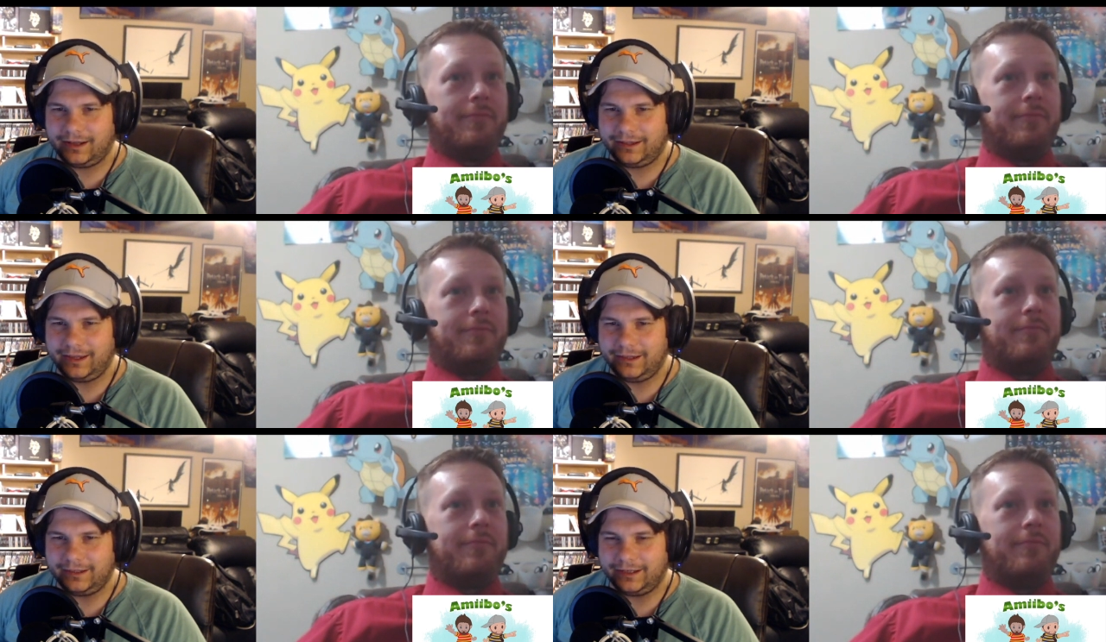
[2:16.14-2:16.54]

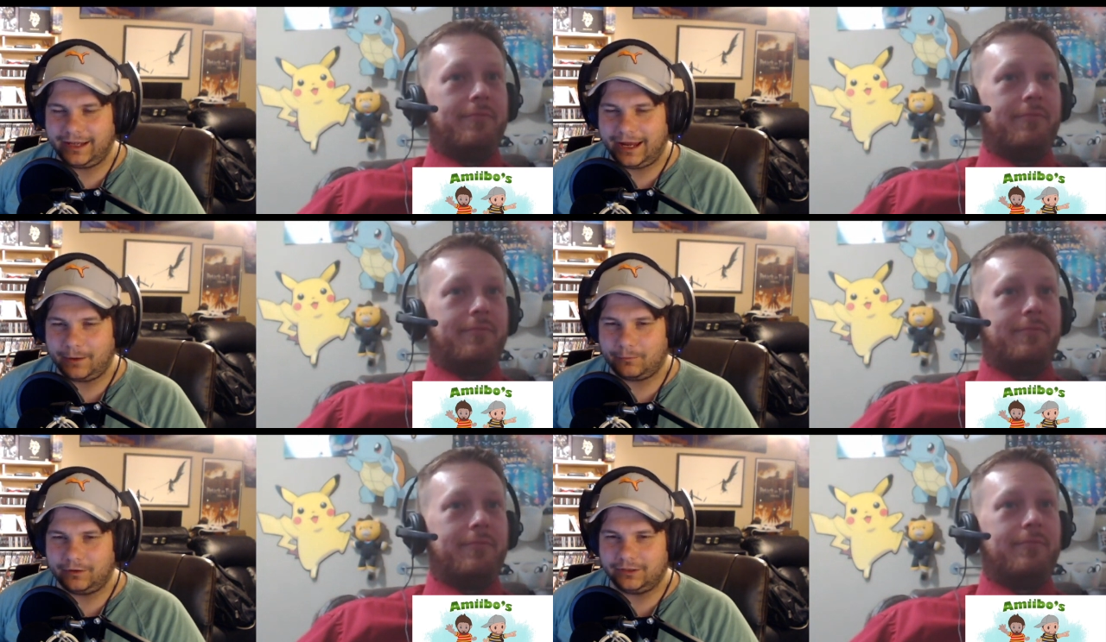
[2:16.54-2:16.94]
Speaker 1: I think the
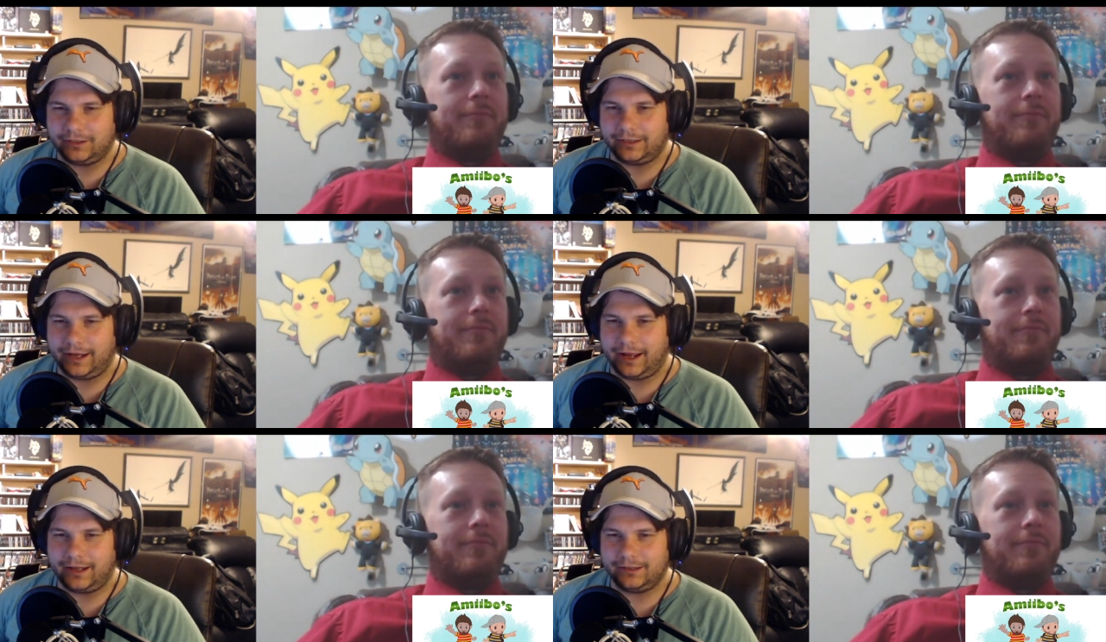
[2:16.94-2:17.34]
camera
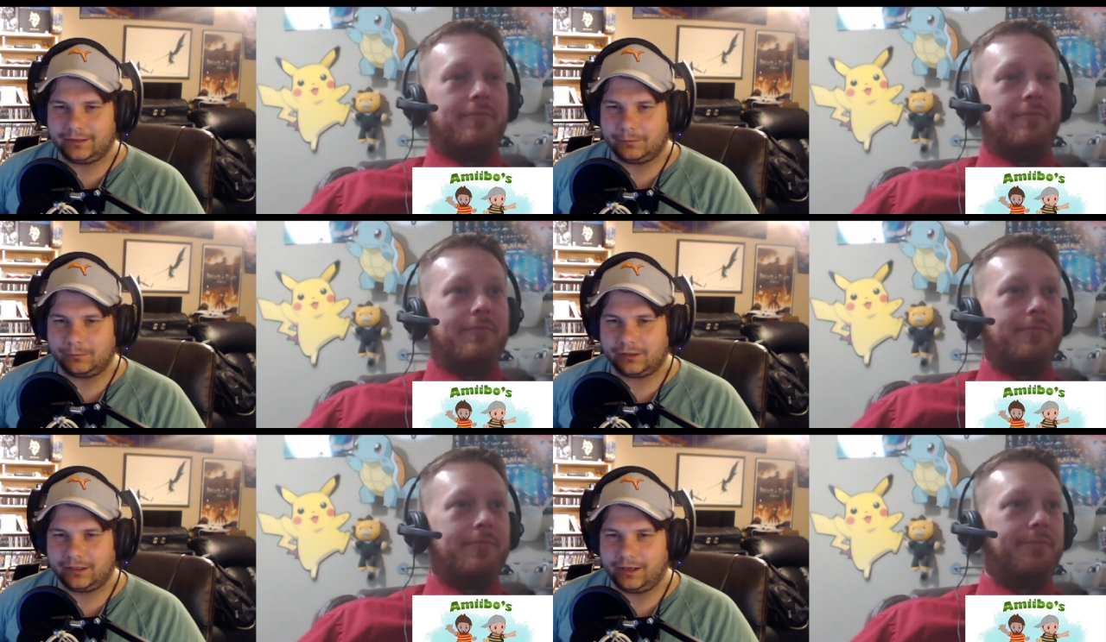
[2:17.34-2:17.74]
just adds
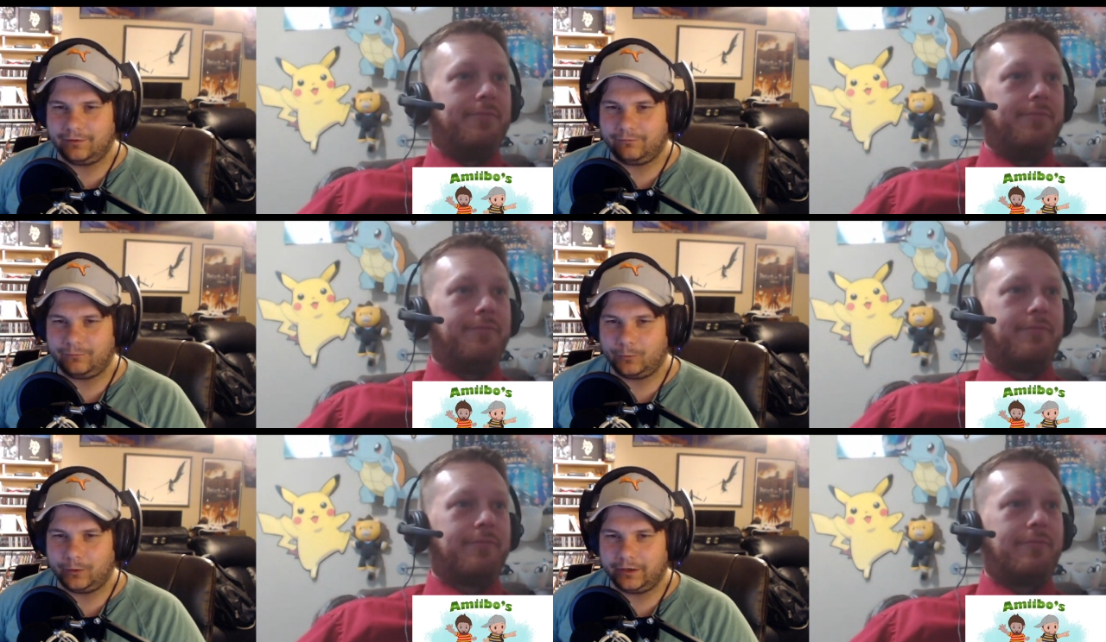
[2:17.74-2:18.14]
some
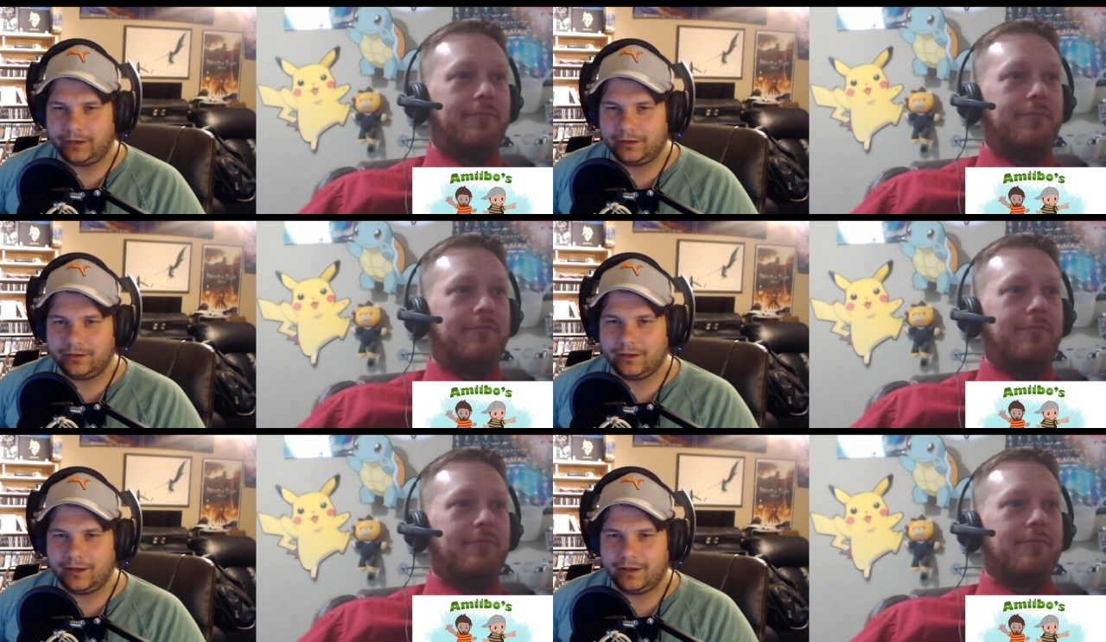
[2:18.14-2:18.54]
stuff for
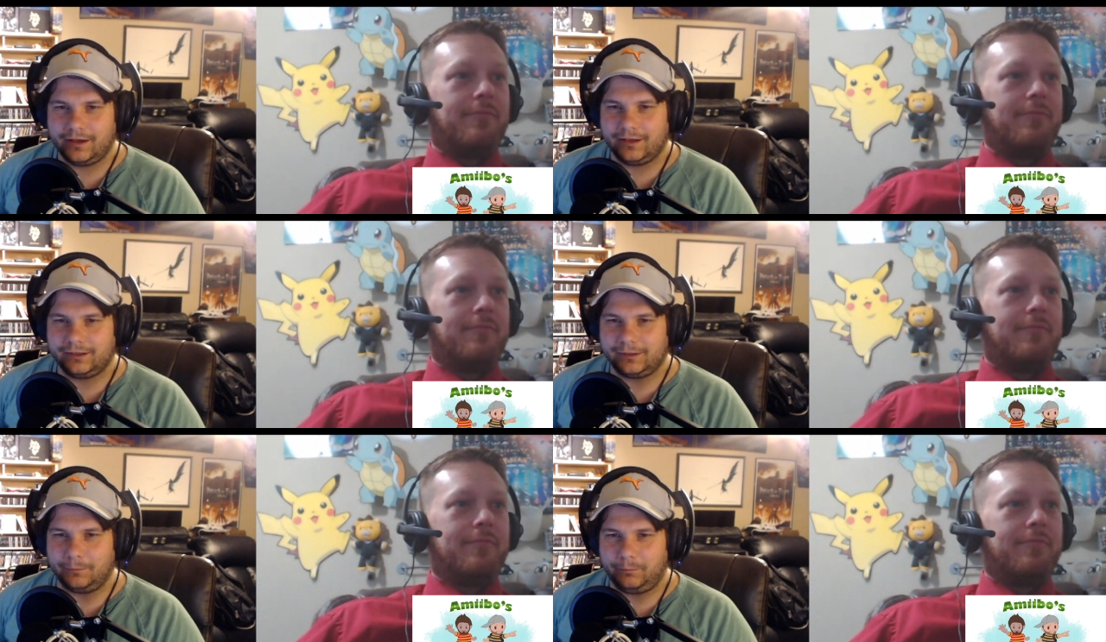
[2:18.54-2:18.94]
you,
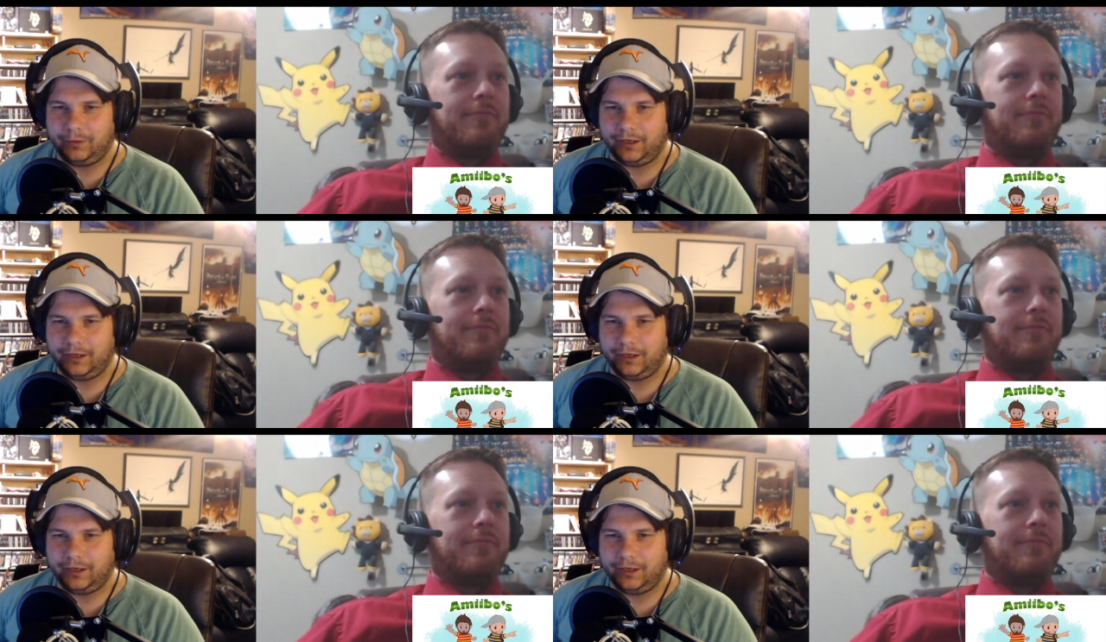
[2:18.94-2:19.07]
some